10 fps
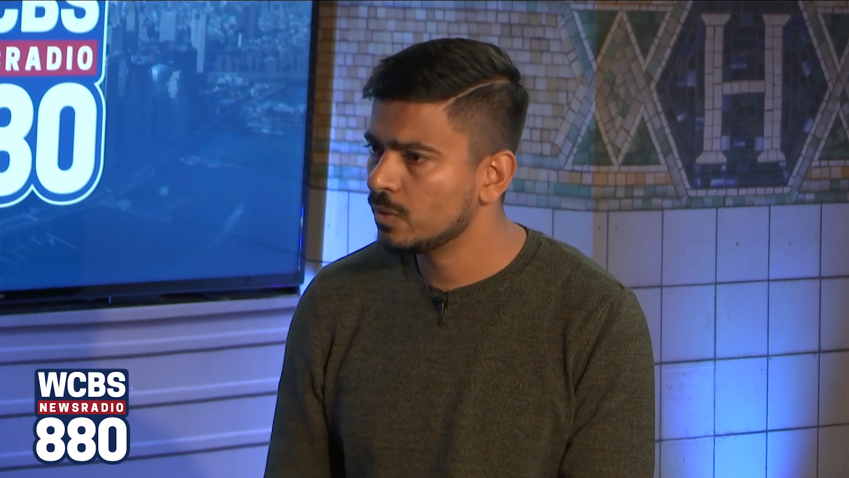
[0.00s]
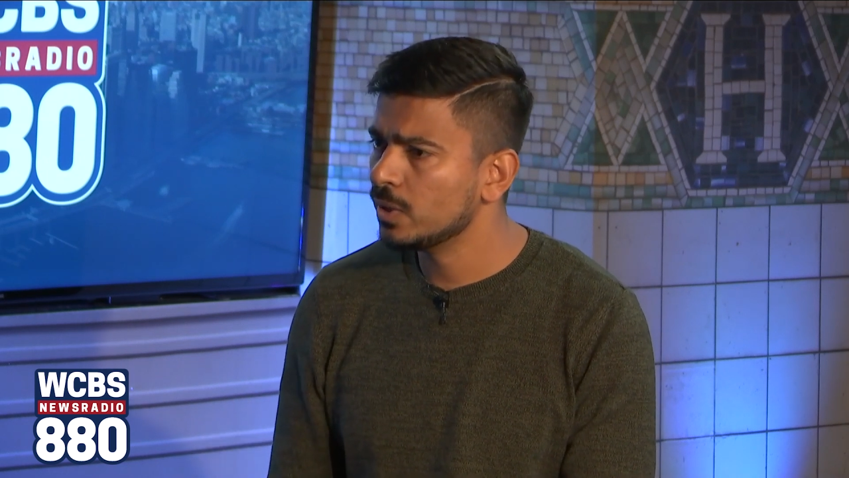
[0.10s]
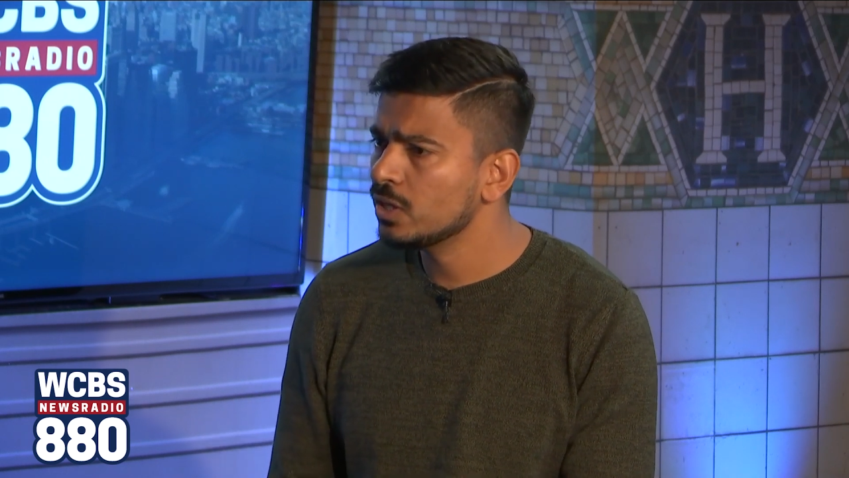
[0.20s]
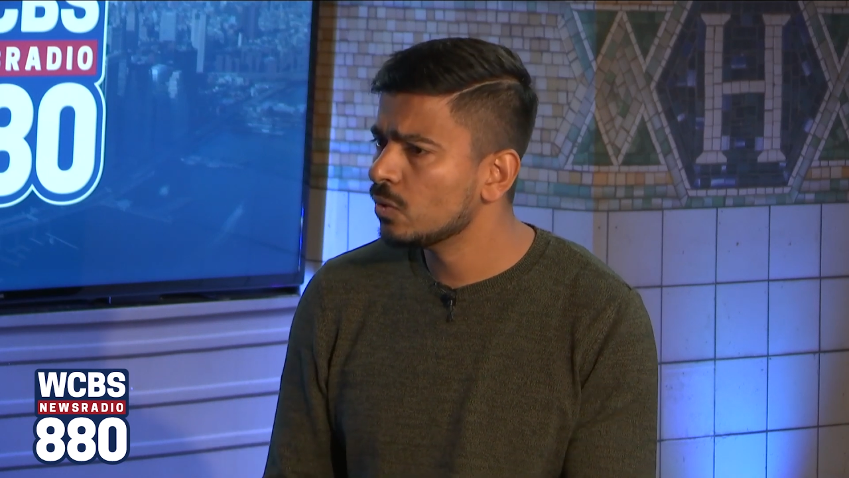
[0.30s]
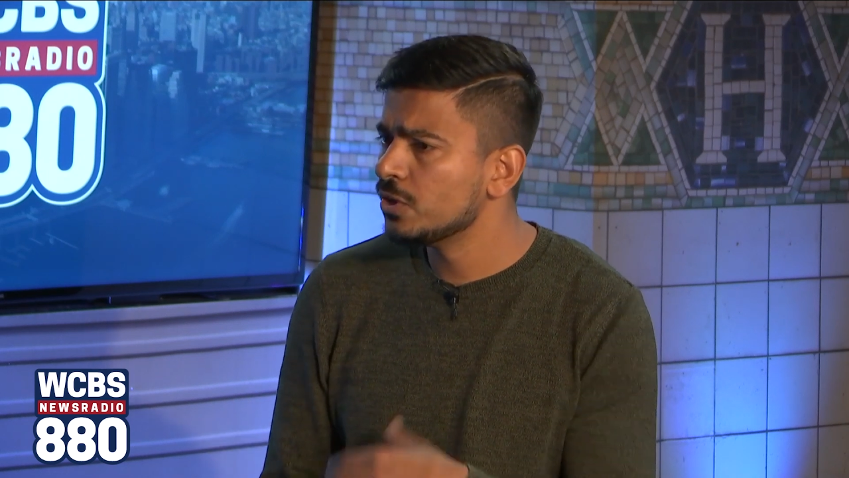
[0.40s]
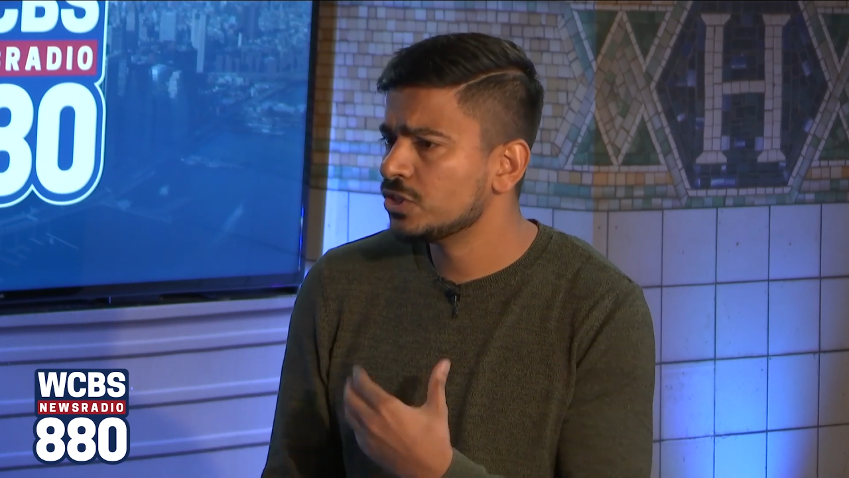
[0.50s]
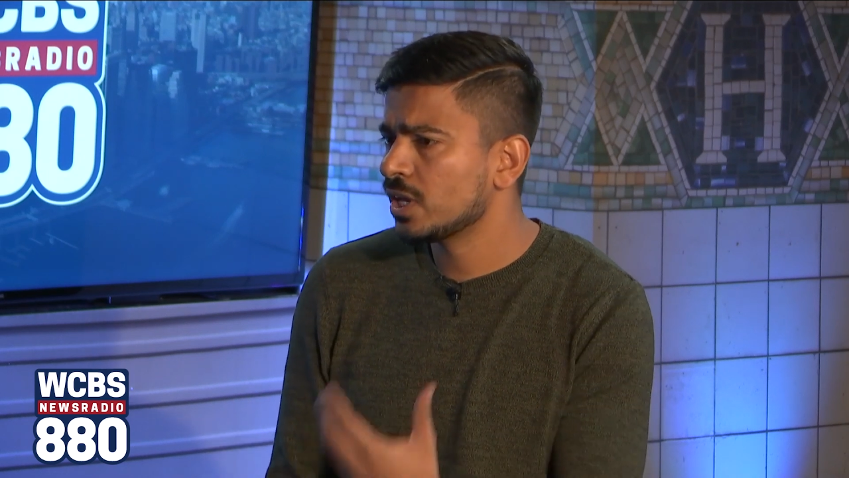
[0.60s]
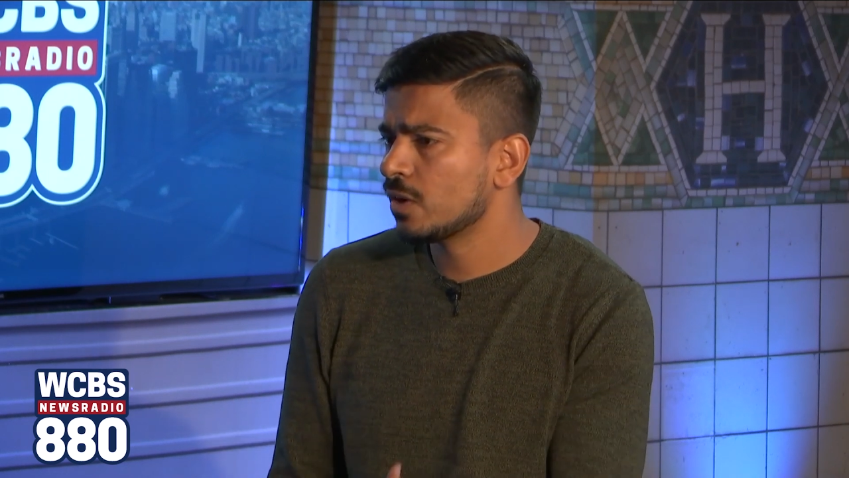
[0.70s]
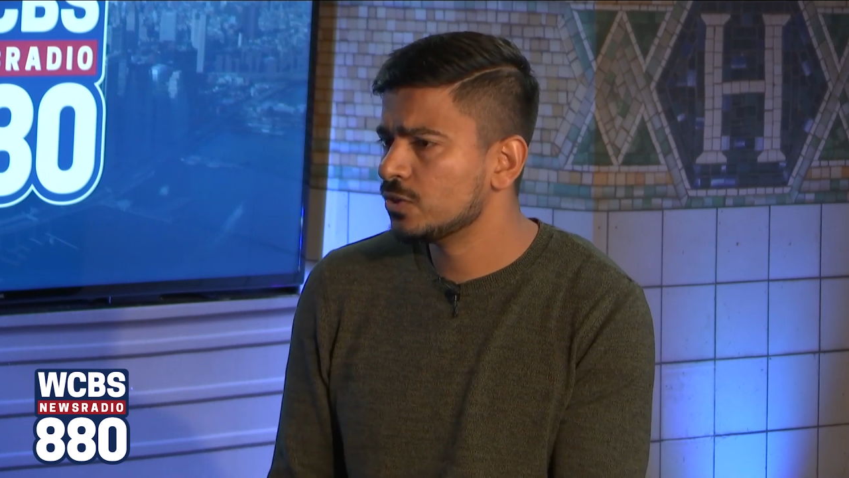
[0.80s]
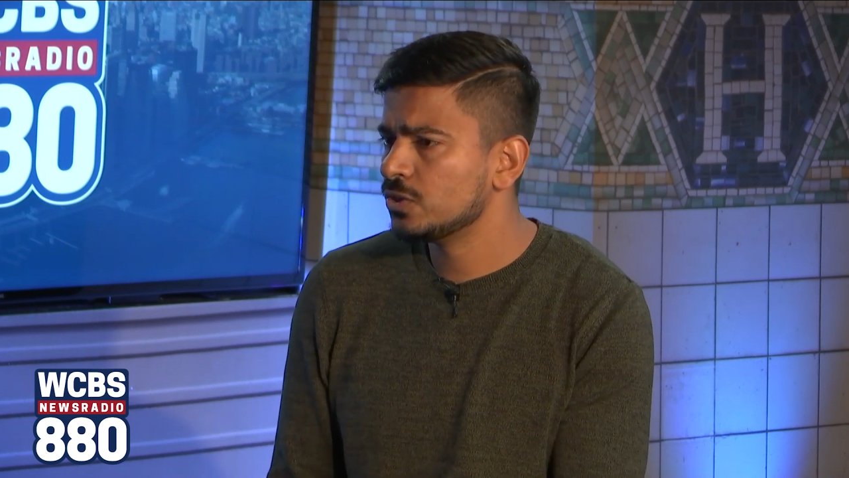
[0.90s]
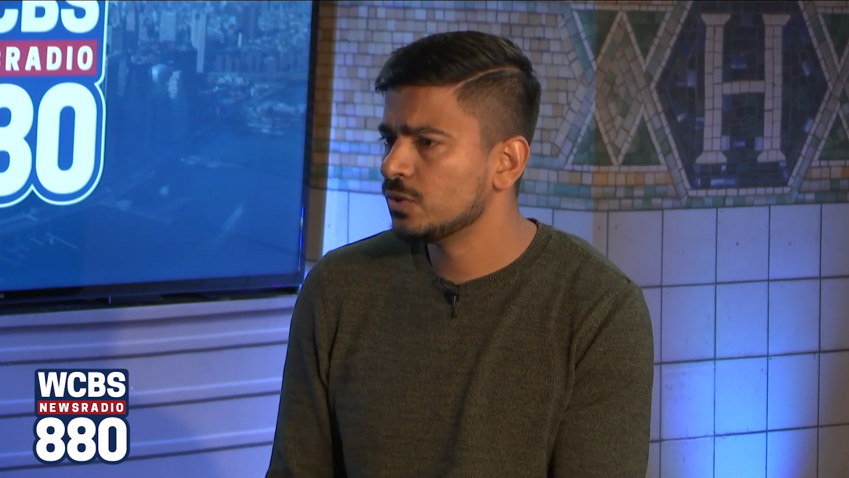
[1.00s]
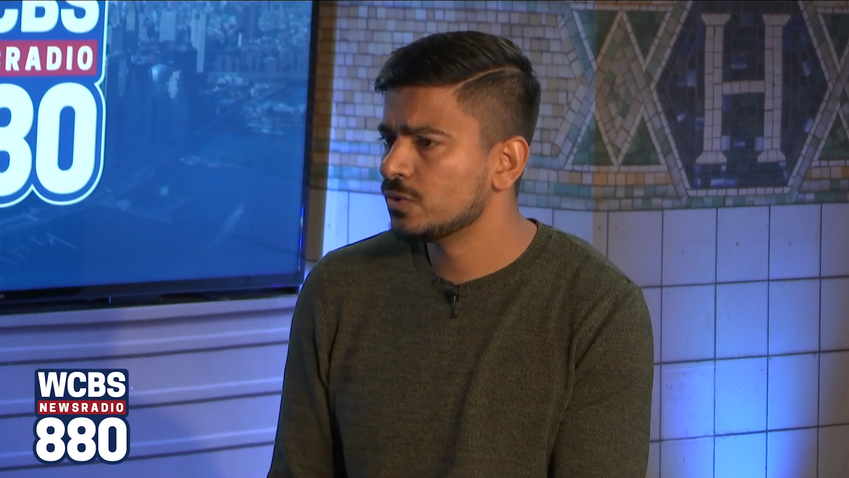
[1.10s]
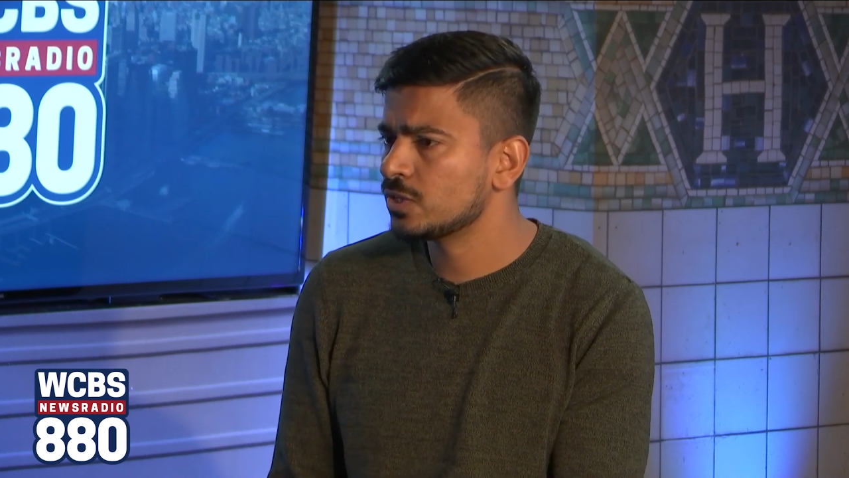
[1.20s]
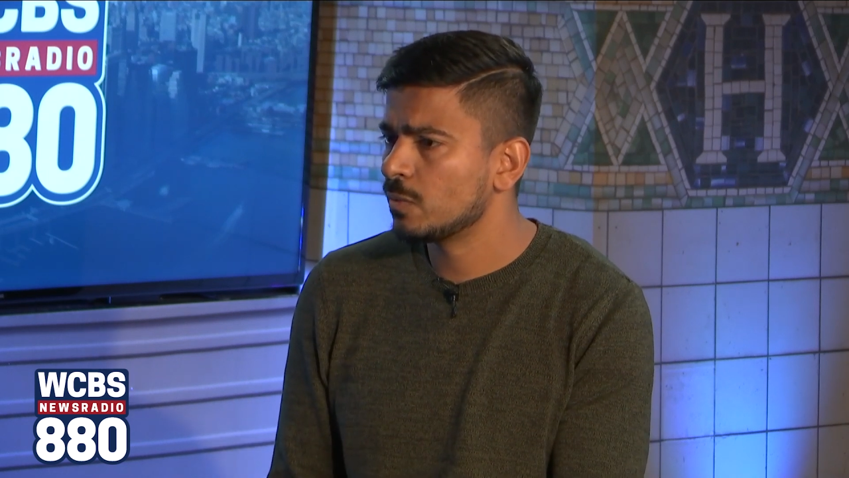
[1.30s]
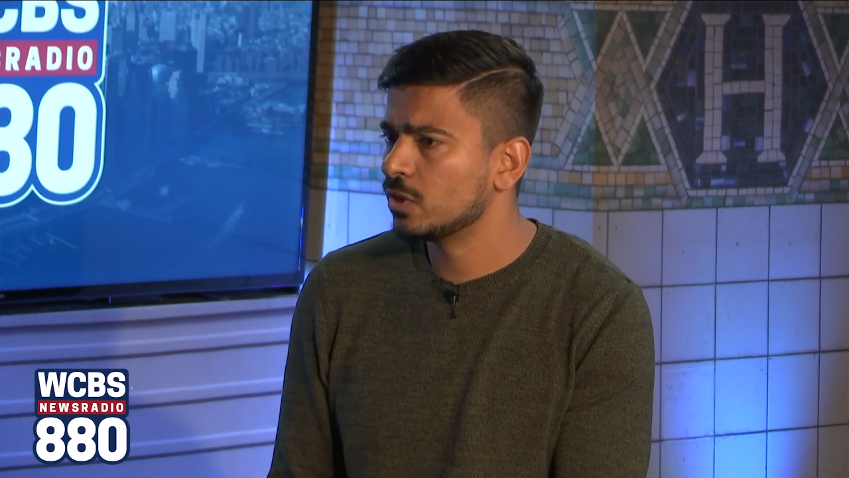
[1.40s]
And when you're reaching out
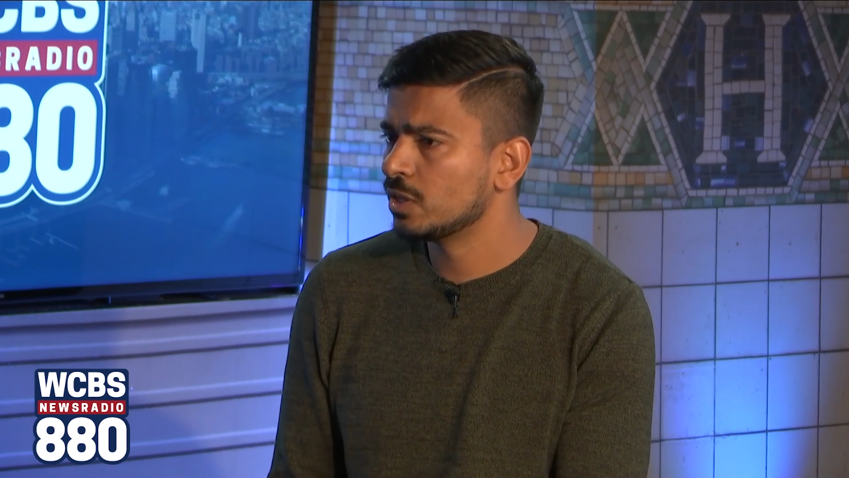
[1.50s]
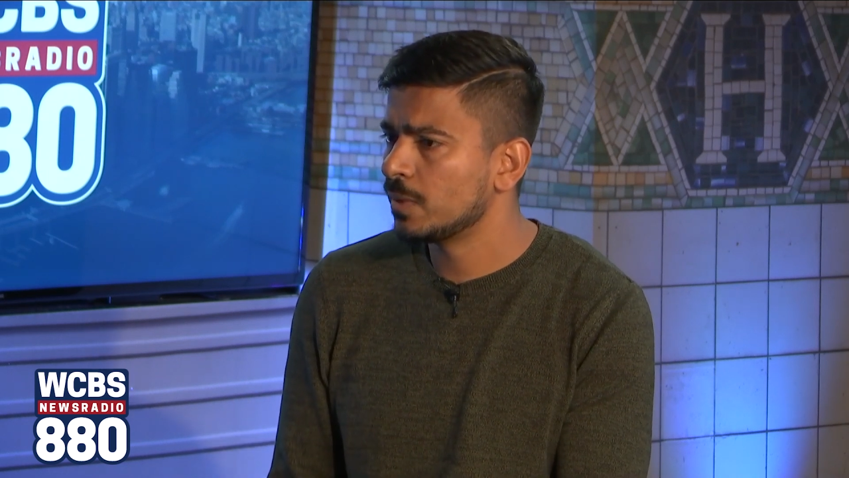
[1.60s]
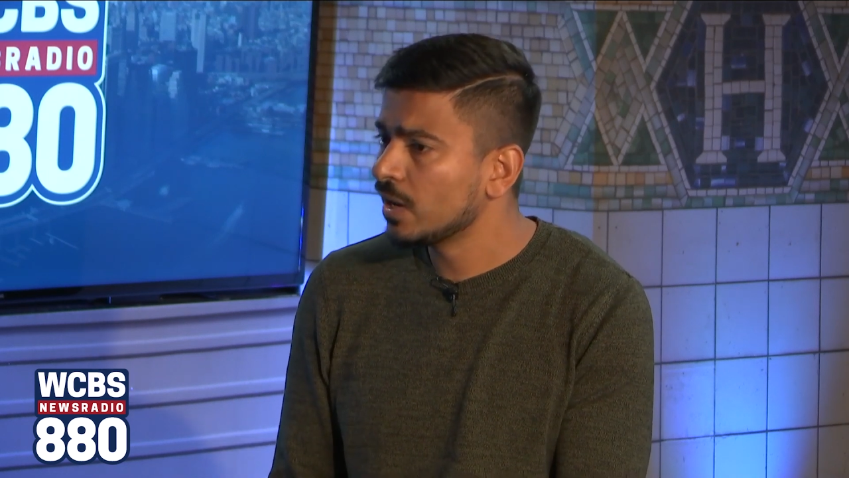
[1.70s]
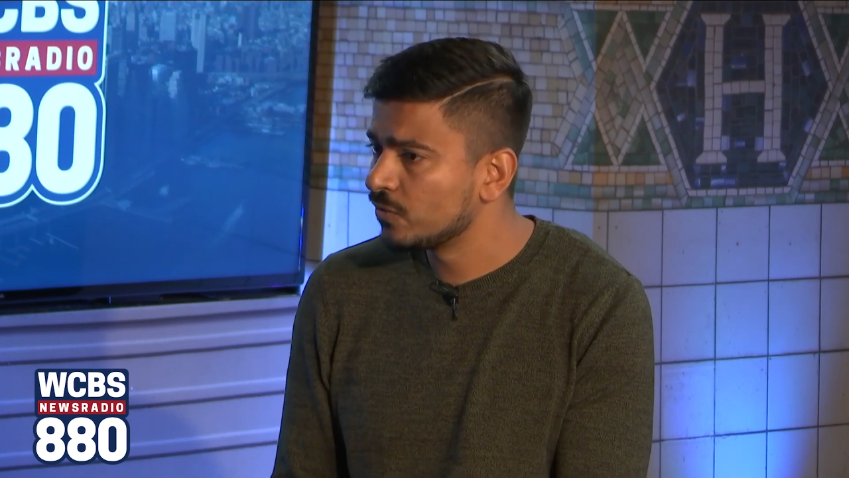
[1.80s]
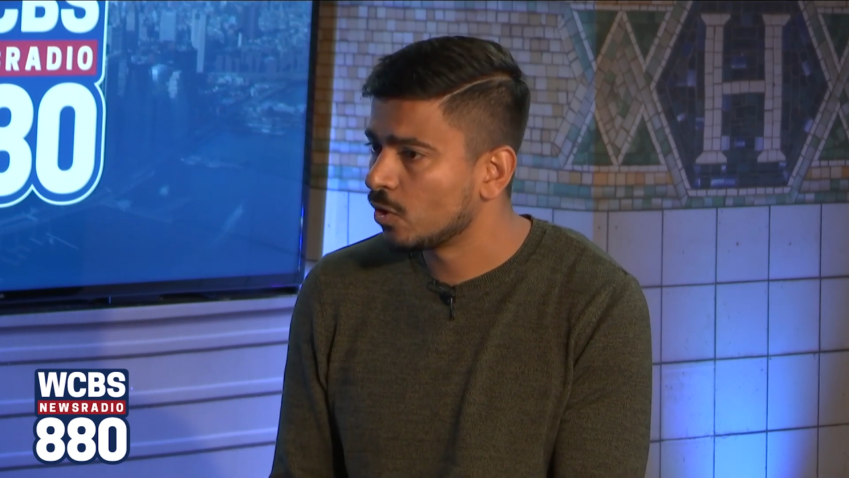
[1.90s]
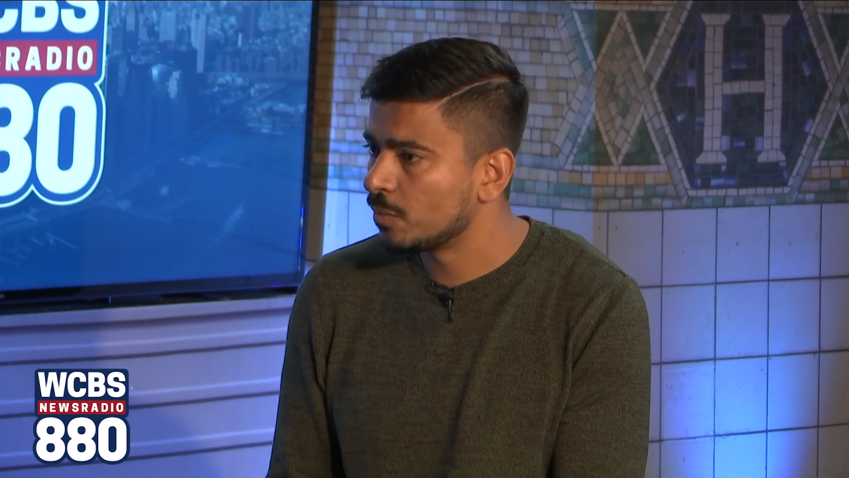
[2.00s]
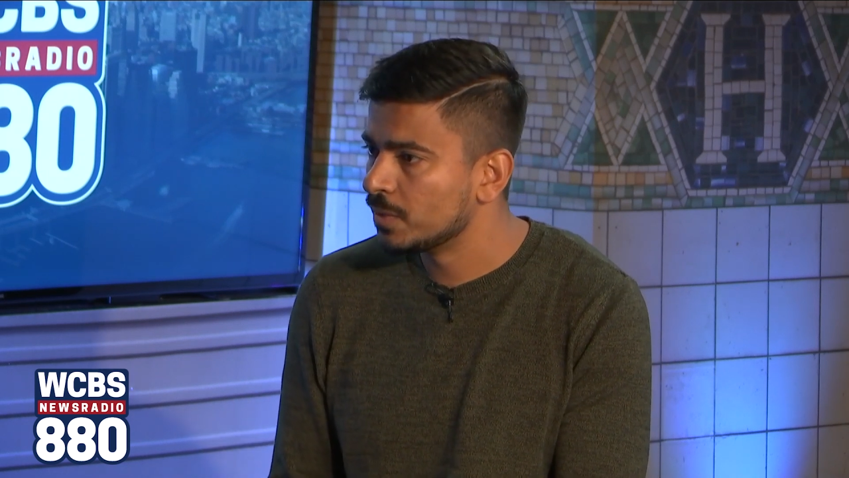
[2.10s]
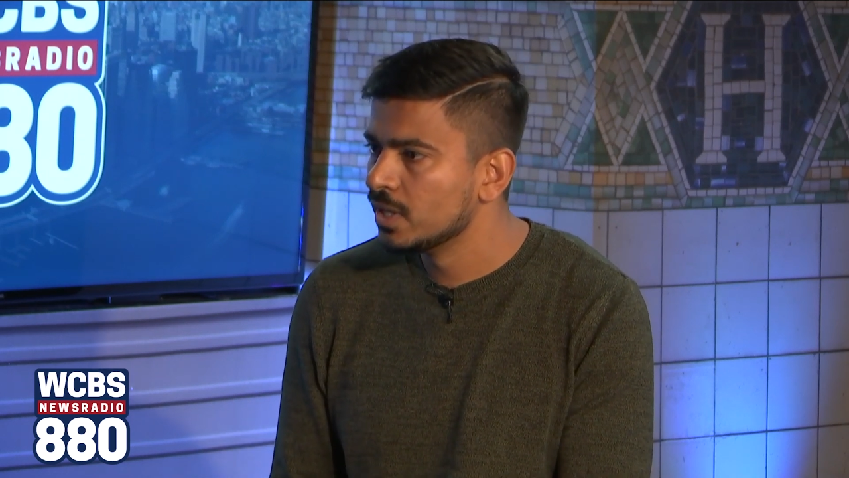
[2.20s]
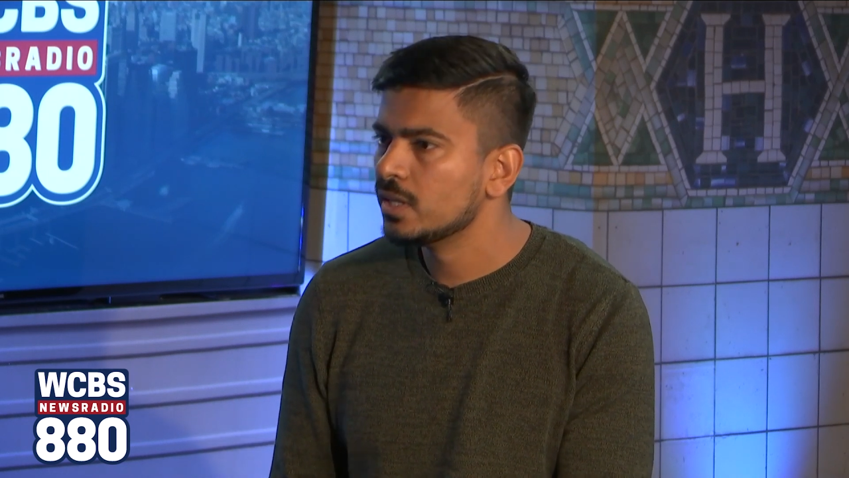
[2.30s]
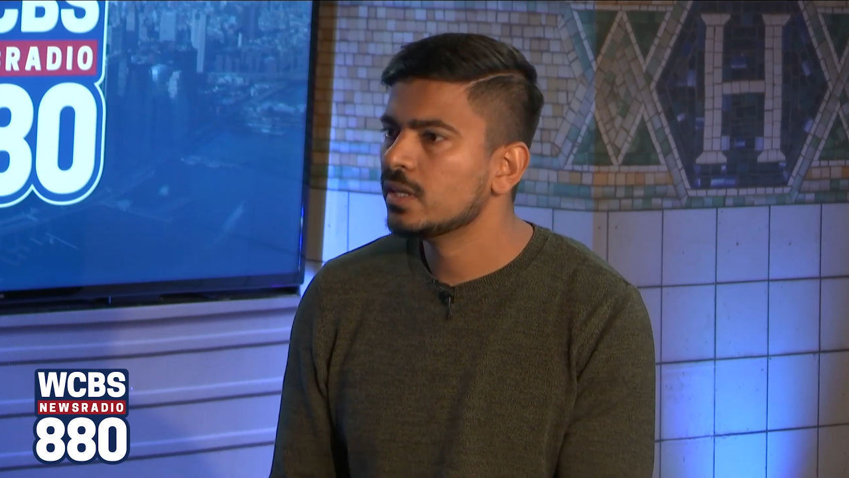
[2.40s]
to someone on the platform,